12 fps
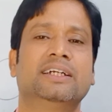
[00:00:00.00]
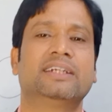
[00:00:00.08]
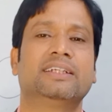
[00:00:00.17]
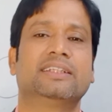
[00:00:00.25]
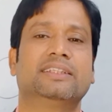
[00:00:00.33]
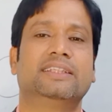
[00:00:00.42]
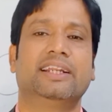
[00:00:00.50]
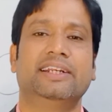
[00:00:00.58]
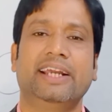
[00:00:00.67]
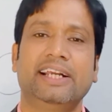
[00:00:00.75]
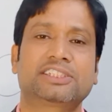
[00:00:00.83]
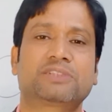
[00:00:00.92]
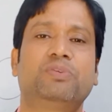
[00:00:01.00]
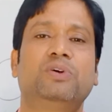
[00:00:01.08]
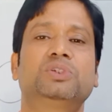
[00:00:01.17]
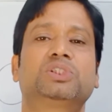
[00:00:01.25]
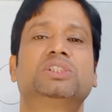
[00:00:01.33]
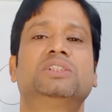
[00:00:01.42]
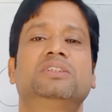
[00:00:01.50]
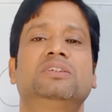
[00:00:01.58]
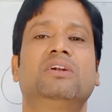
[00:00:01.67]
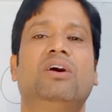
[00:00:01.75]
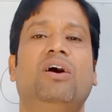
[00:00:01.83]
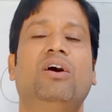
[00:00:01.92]
the next portion
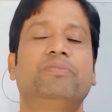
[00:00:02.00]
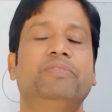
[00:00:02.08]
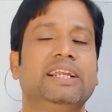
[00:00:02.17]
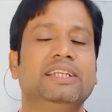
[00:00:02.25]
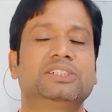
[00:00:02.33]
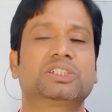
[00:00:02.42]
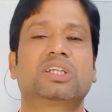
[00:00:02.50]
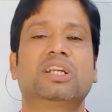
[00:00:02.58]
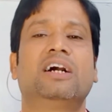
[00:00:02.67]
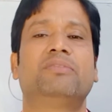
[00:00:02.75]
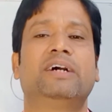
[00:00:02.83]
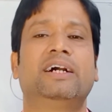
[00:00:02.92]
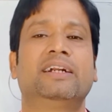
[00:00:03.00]
of English grammar